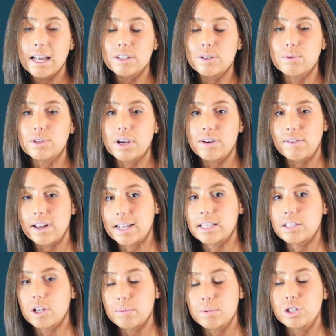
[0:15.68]
And so it was kind of like a
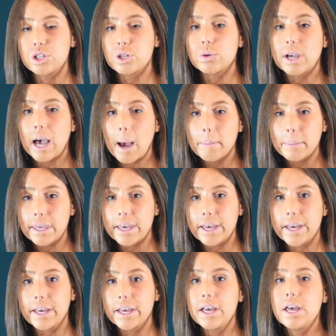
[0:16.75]
substitute gap
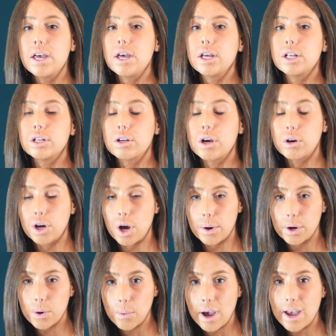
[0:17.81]
year,
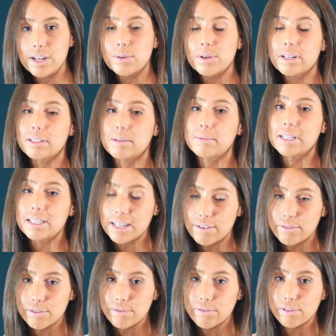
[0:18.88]
going away, doing something
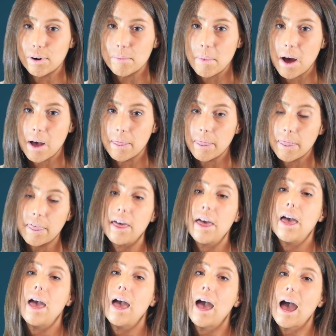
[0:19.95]
different for a month.
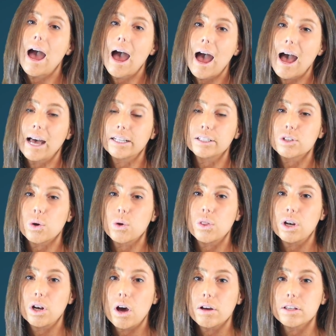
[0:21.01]
And on the
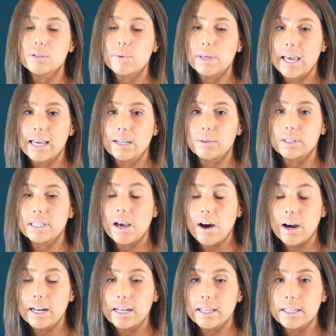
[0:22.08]
last weekend on the
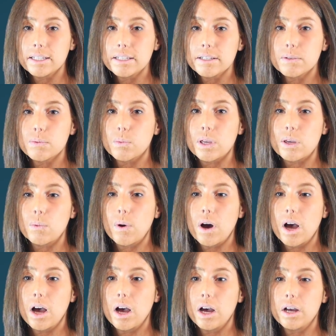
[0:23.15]
island,
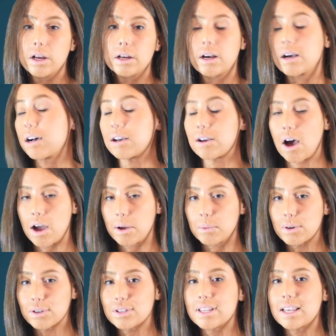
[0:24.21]
I
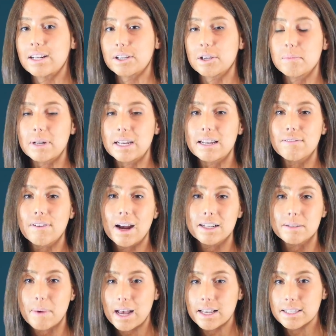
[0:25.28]
was in a completely
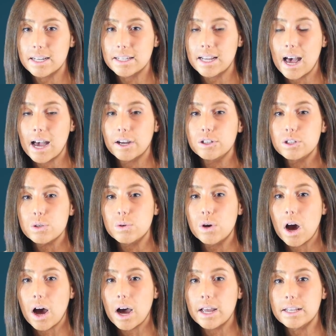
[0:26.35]
random acid attack. Two
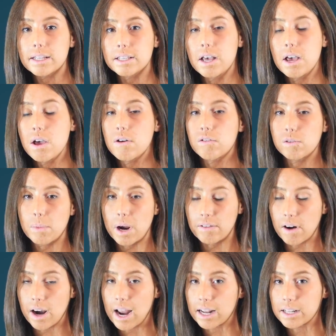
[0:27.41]
guys from my
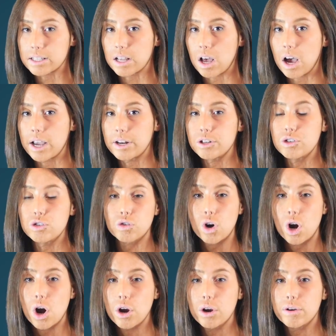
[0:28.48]
right-hand side
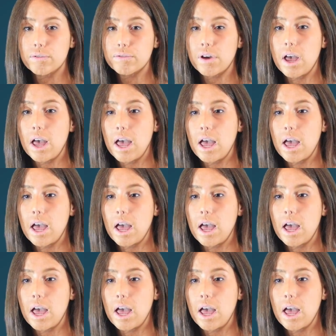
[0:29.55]
drove